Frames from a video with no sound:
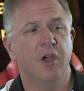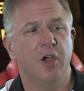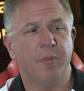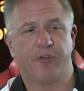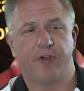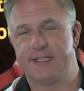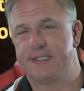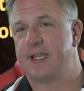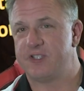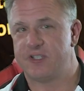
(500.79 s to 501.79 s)
but for the
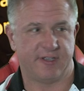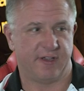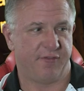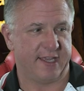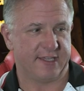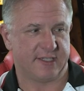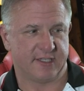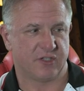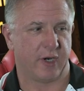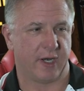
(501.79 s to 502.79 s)
assumptions of this
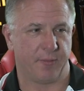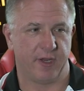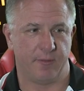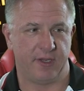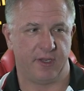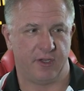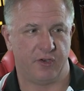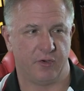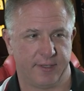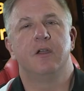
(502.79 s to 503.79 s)
is what I'm going to be
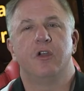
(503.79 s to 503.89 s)
doing.